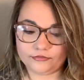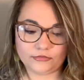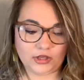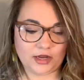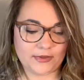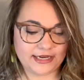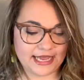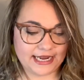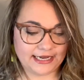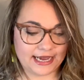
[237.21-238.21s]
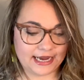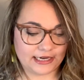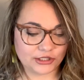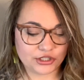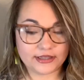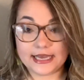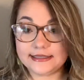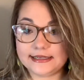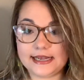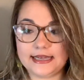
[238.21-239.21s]
you know, my dad died in
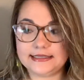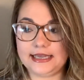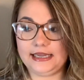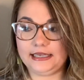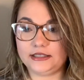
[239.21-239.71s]
2019,